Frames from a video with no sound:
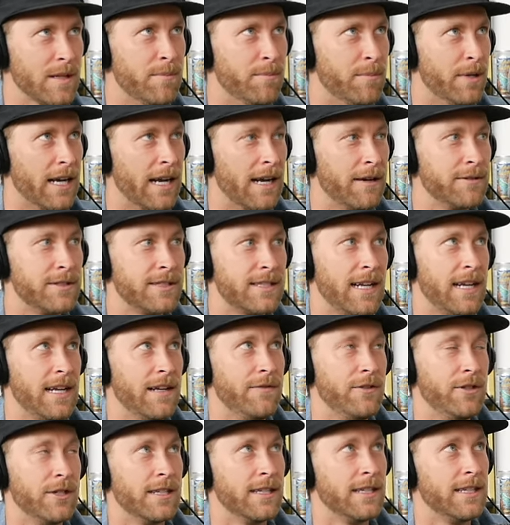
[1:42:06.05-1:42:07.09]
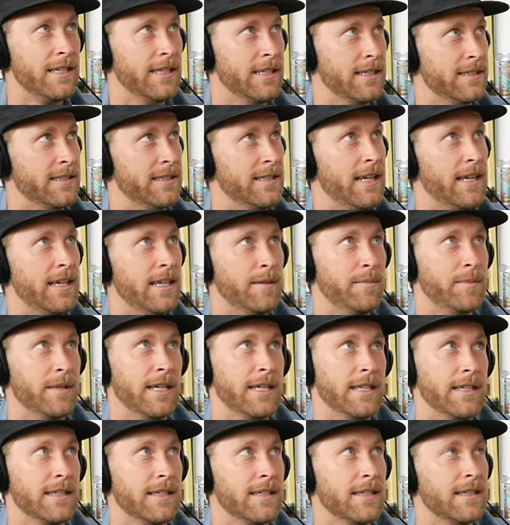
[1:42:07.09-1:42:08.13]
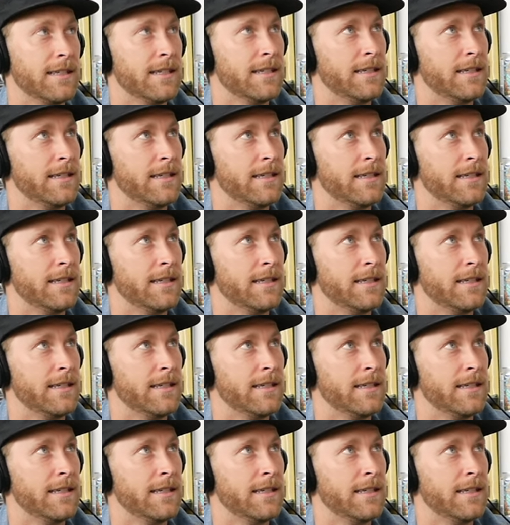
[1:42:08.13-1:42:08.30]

But I would say if you're going to get a setup, like